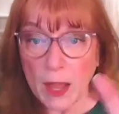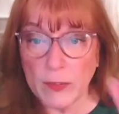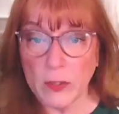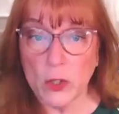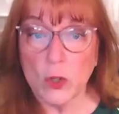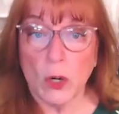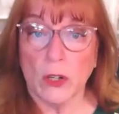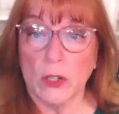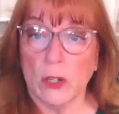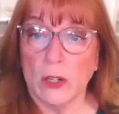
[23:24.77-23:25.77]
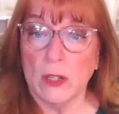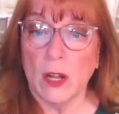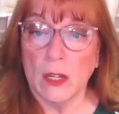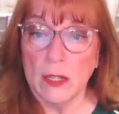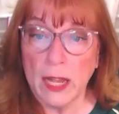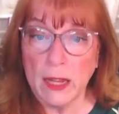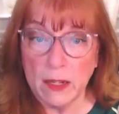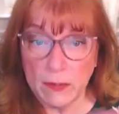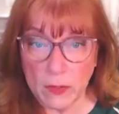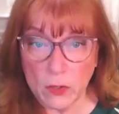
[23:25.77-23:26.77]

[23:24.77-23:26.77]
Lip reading: the structure and the causality of the